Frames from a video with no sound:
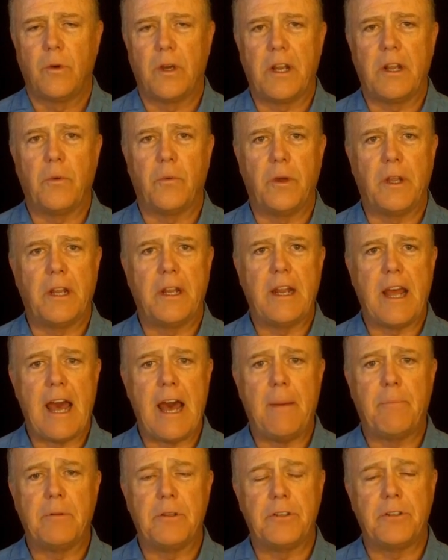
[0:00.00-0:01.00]
When it
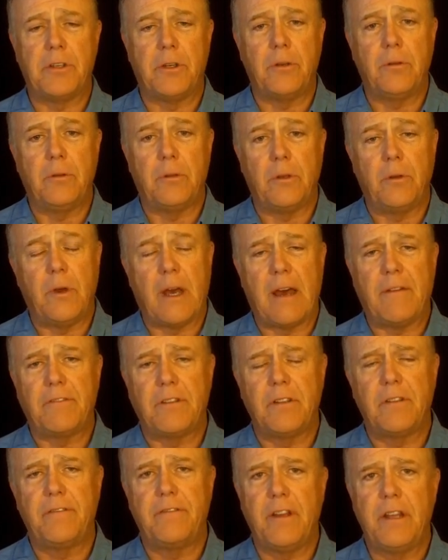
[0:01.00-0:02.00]
happens, you
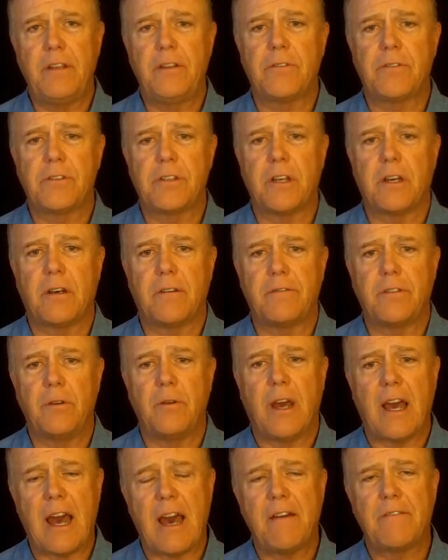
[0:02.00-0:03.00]
have to defend
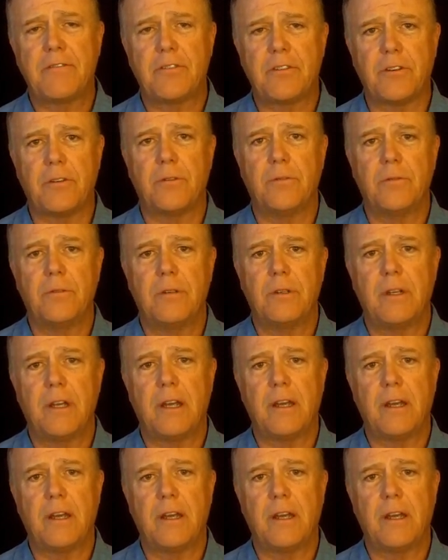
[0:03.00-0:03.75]
yourself. You have to.